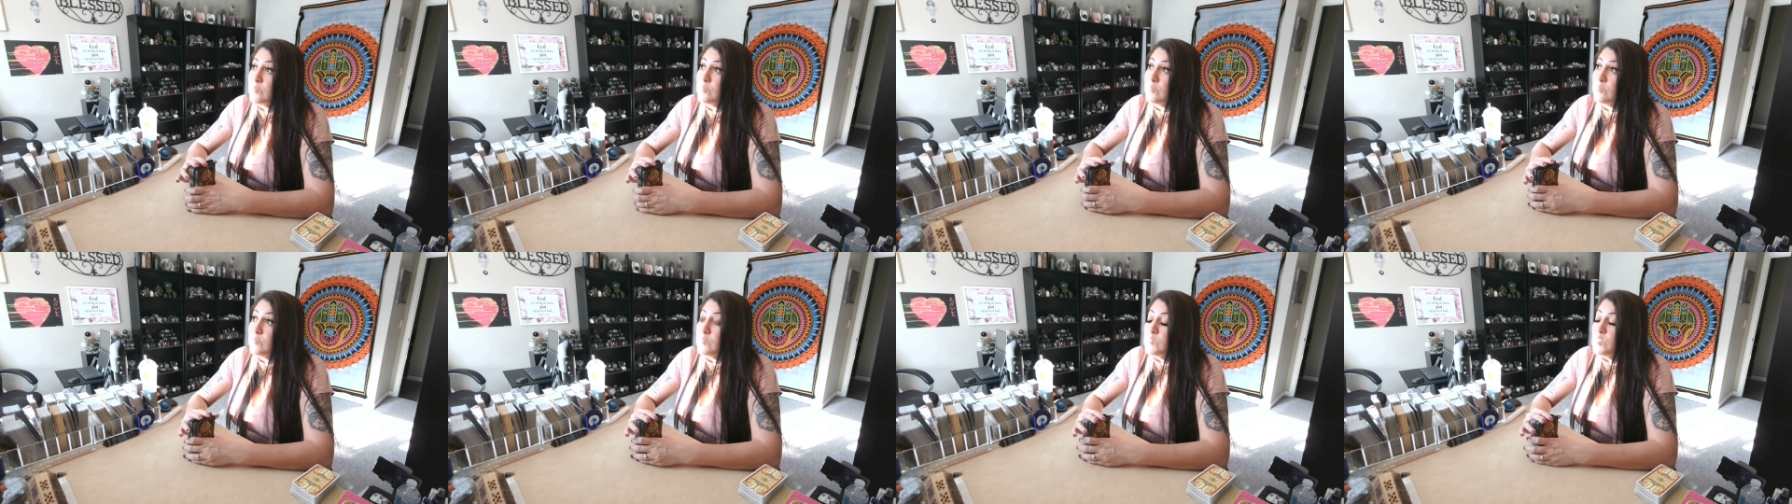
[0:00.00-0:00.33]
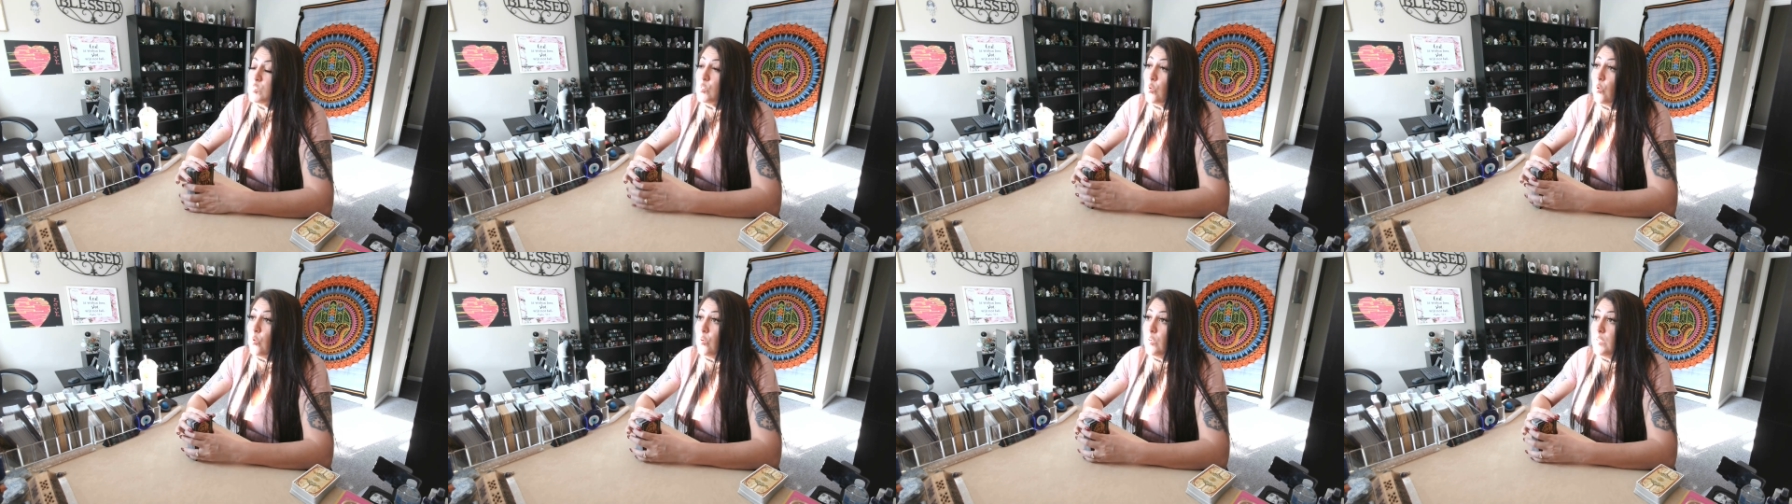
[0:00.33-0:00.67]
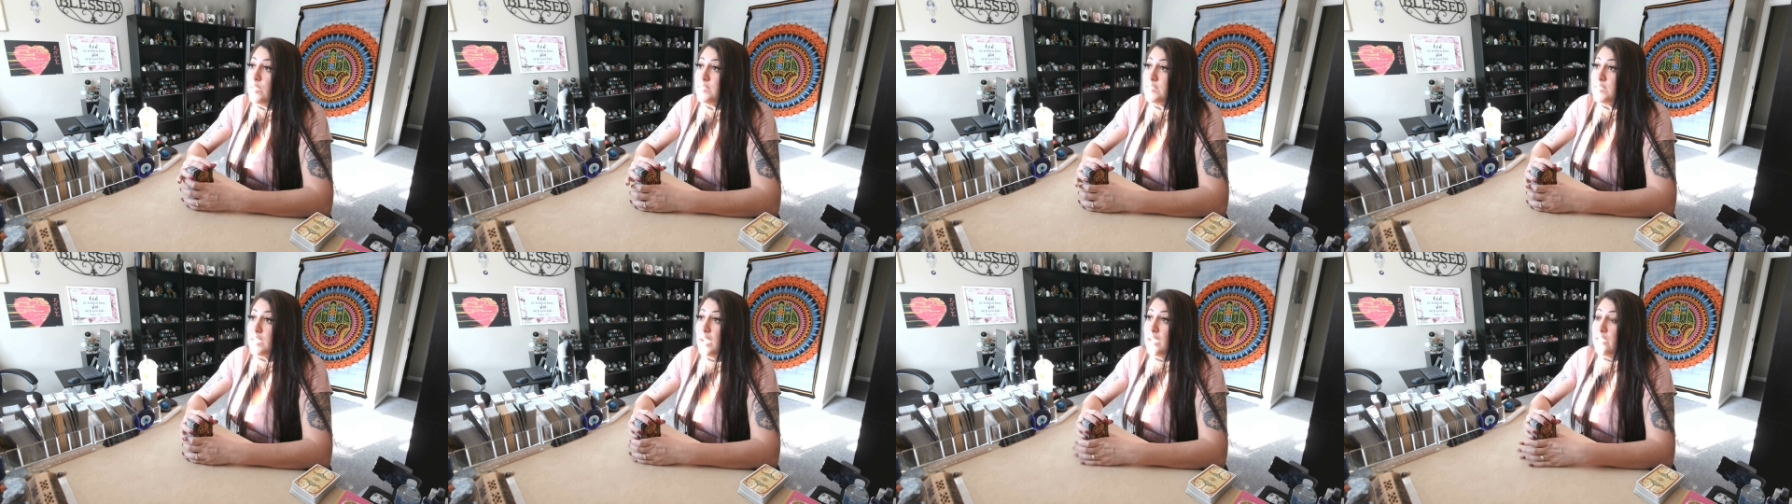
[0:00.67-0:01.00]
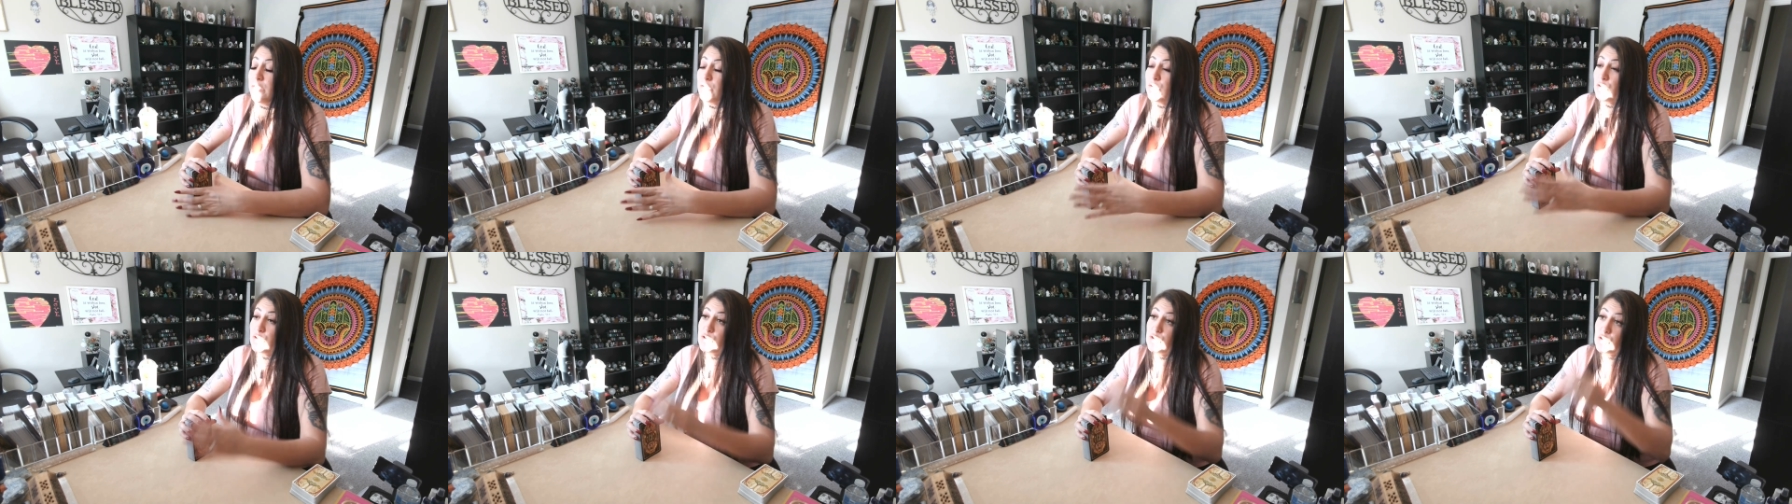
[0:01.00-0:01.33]
Taurus,
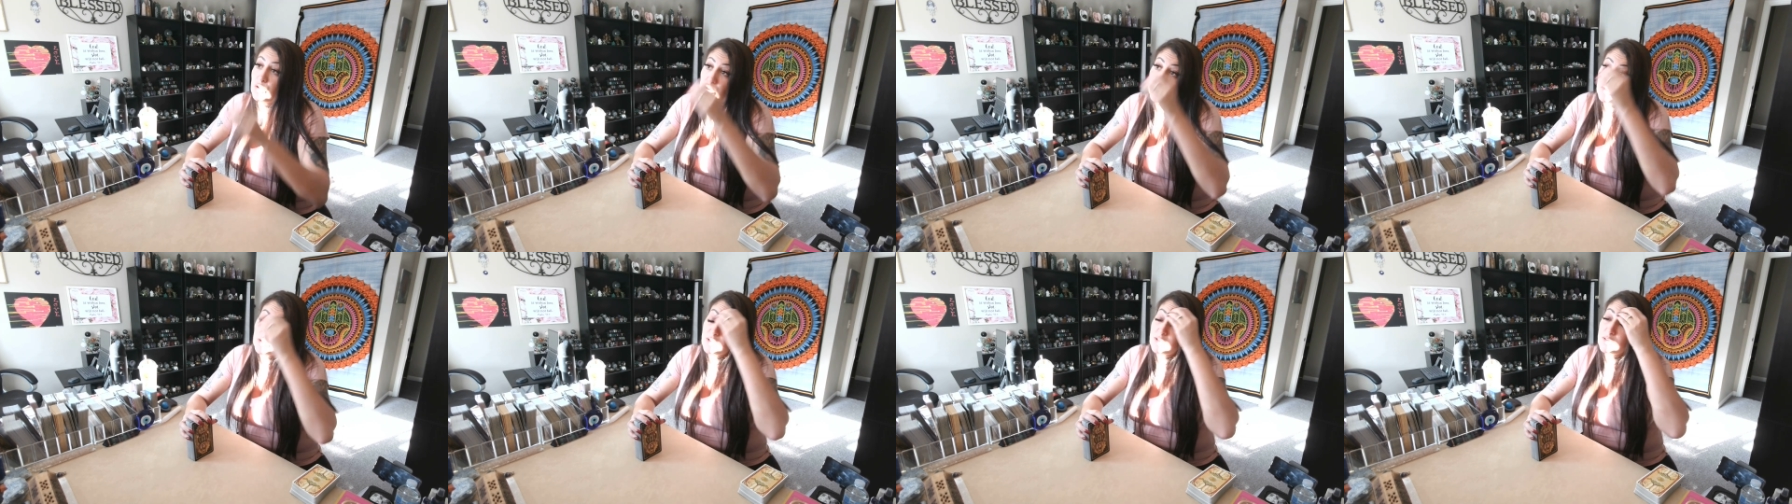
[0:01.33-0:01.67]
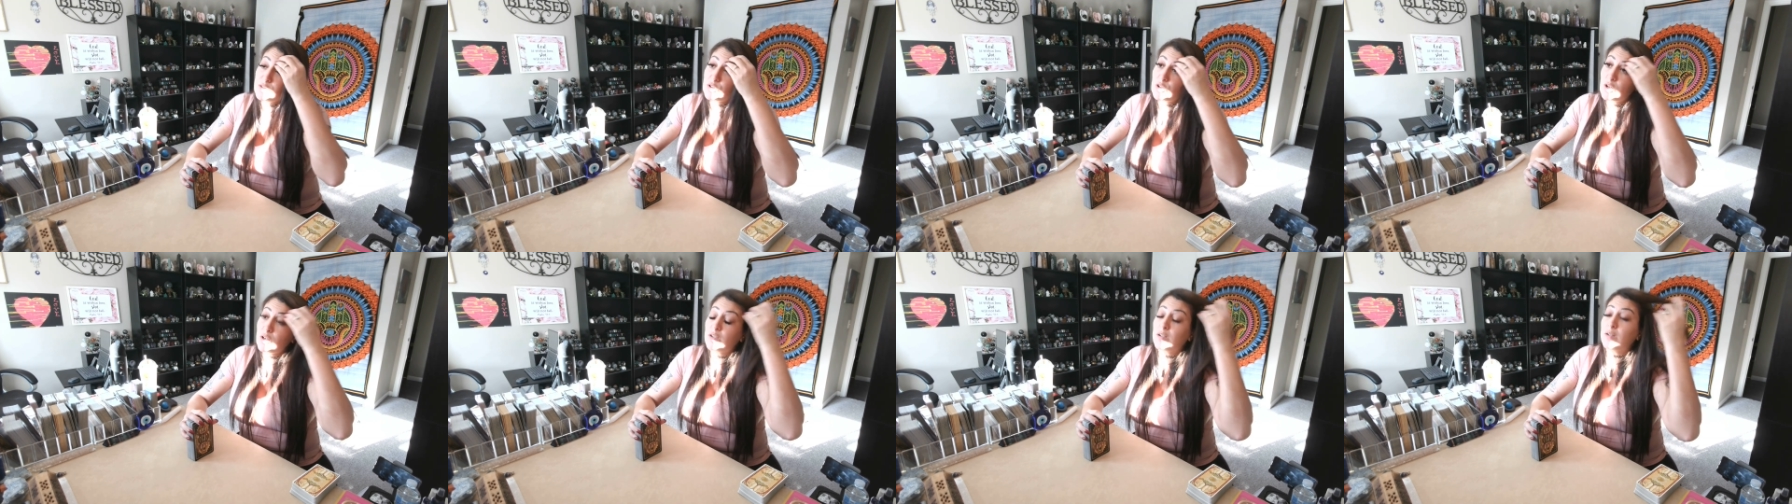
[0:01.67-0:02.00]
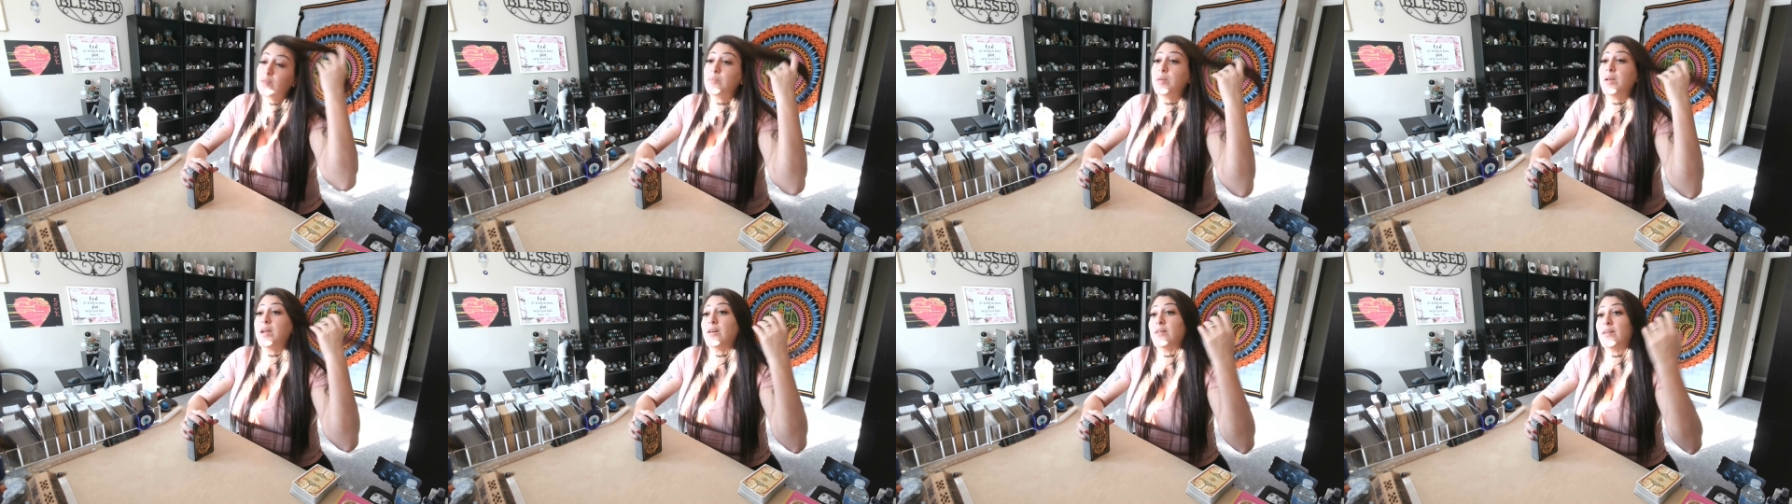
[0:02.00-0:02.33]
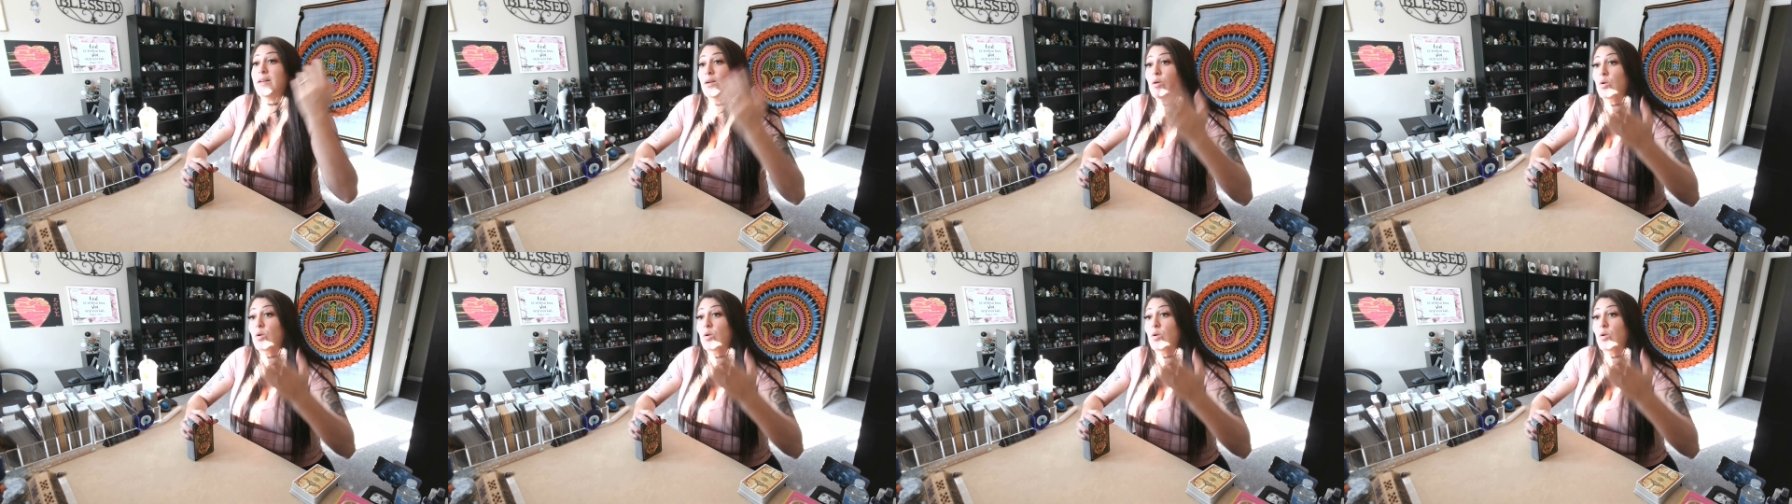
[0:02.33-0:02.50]
either you're going to start comparing